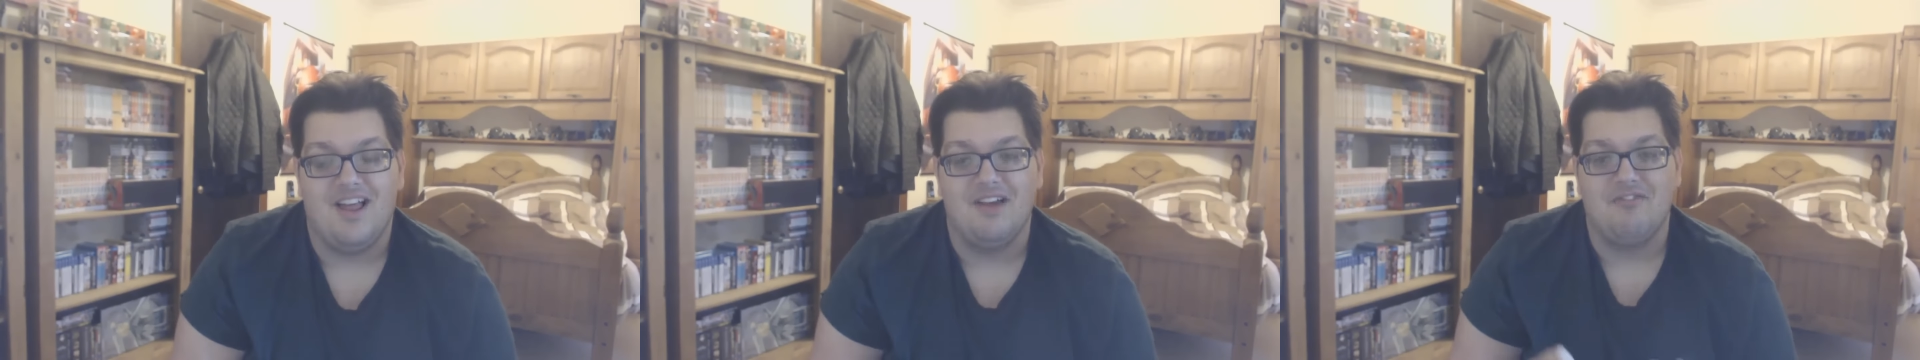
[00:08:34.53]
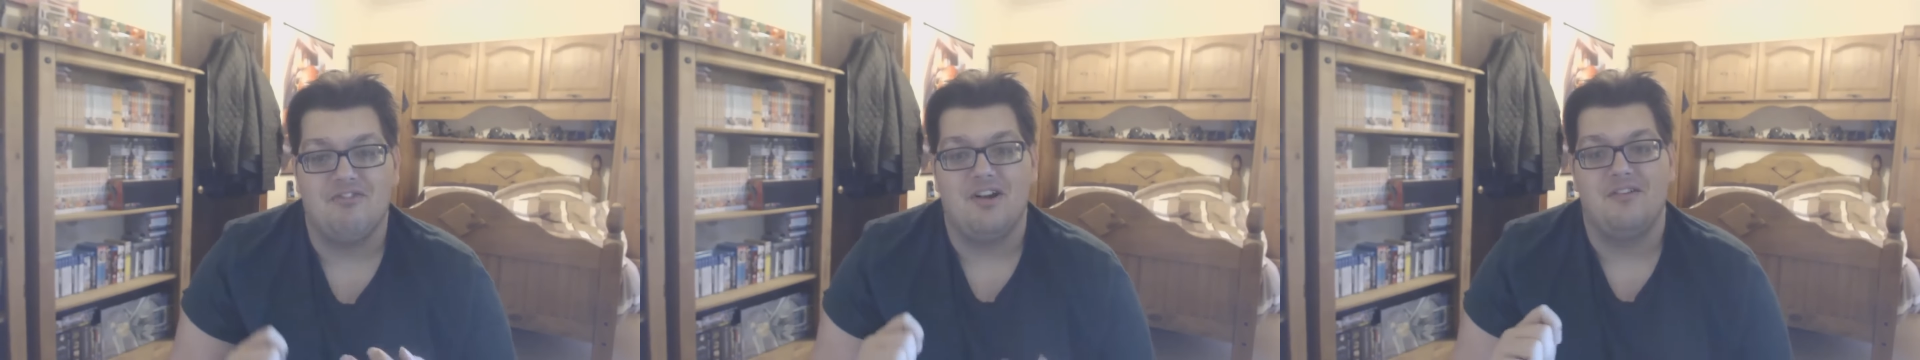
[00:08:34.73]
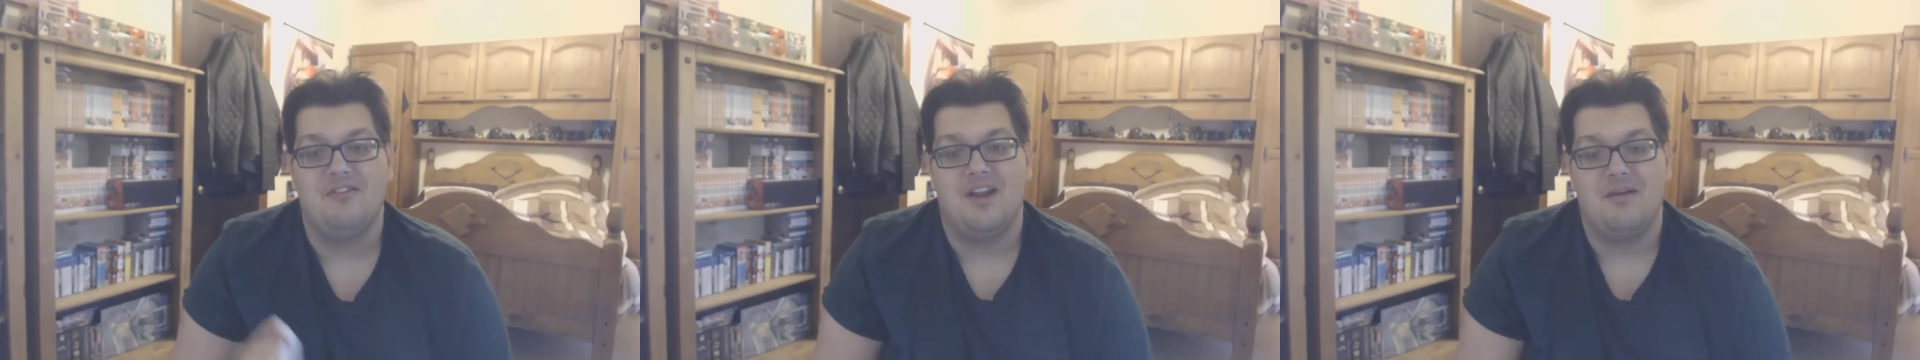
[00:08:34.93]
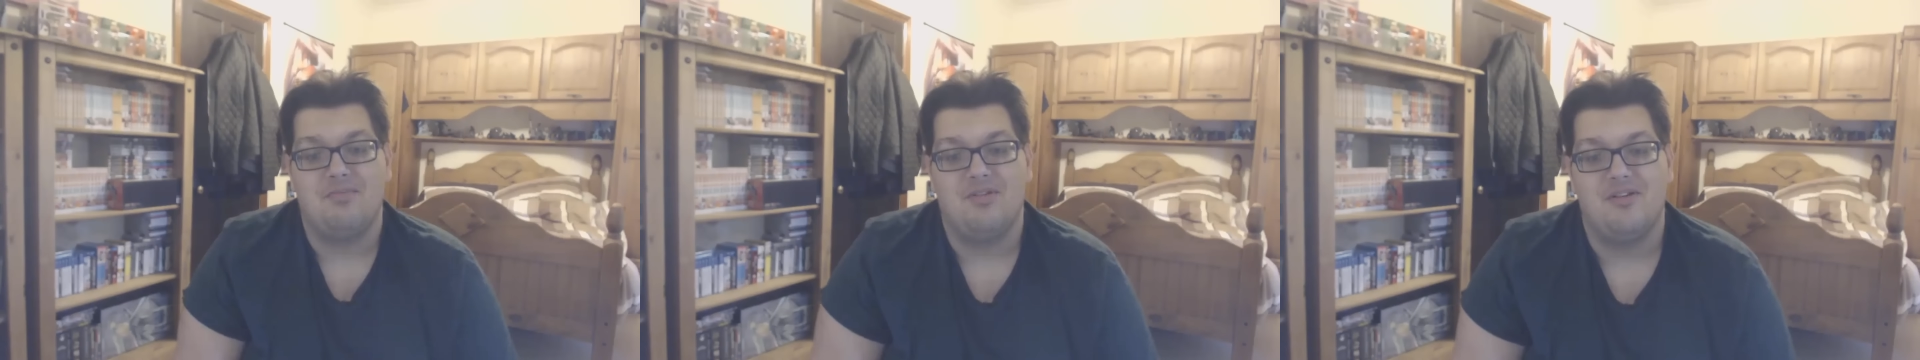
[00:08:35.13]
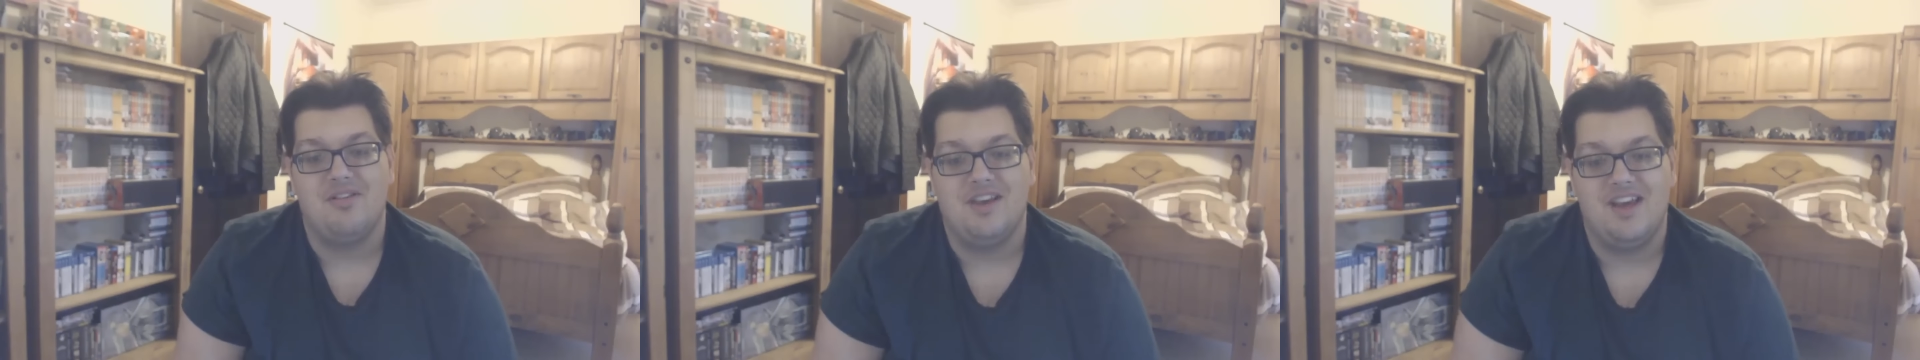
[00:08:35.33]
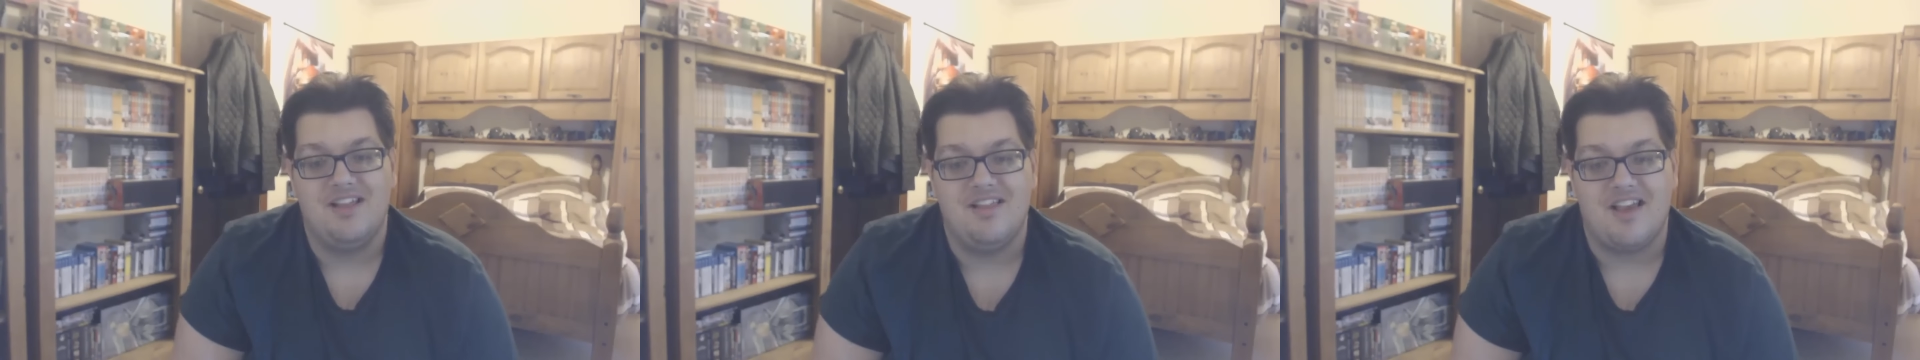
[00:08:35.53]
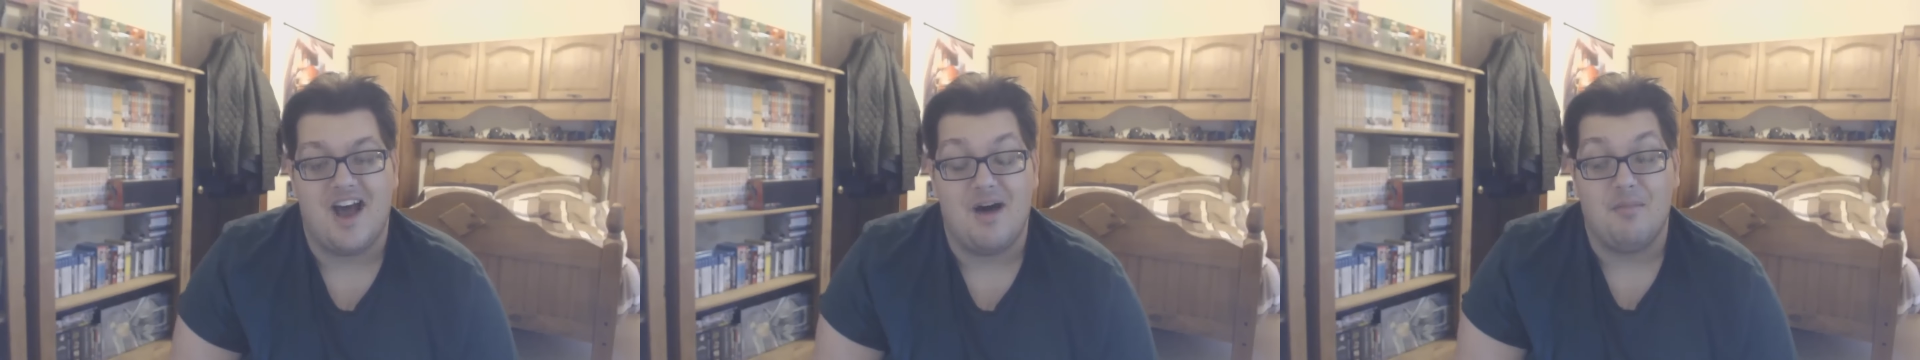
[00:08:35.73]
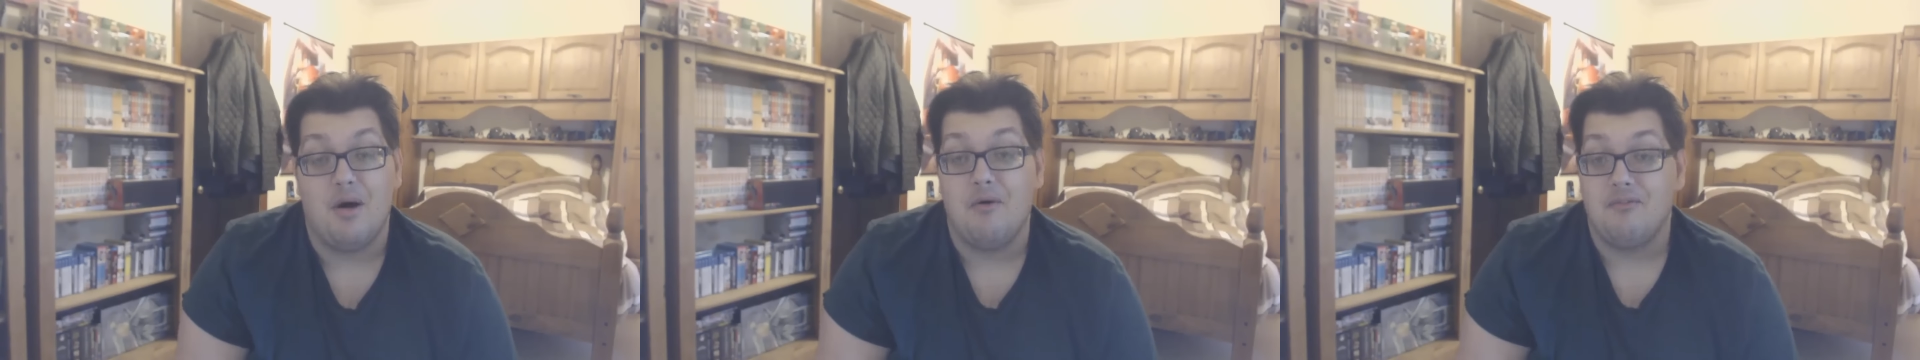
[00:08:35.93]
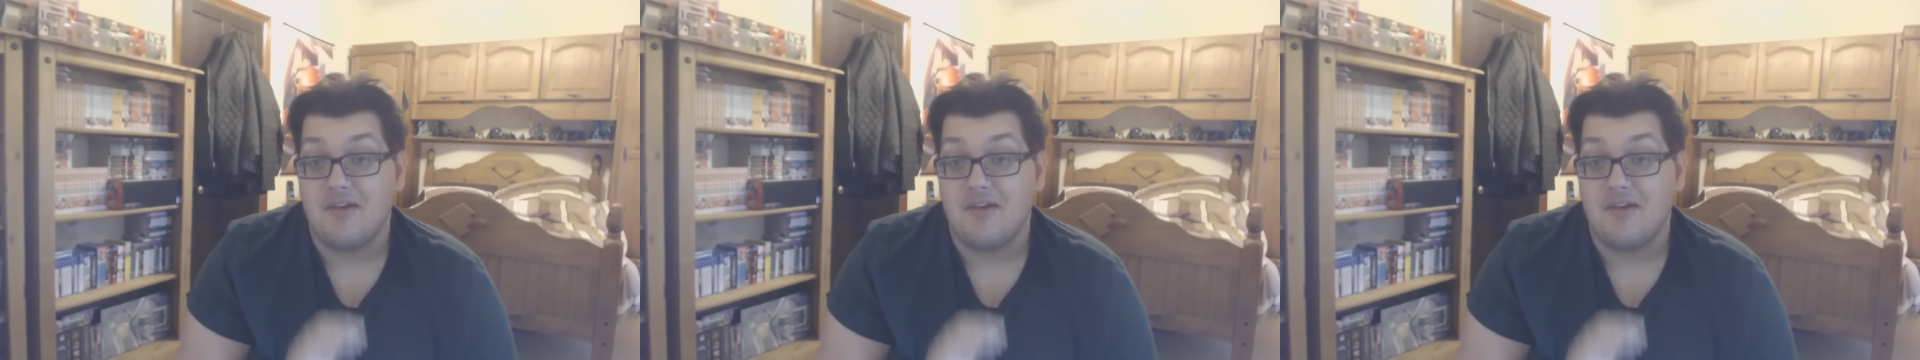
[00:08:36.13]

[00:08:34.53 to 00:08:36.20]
like, 300 episodes of Gintama.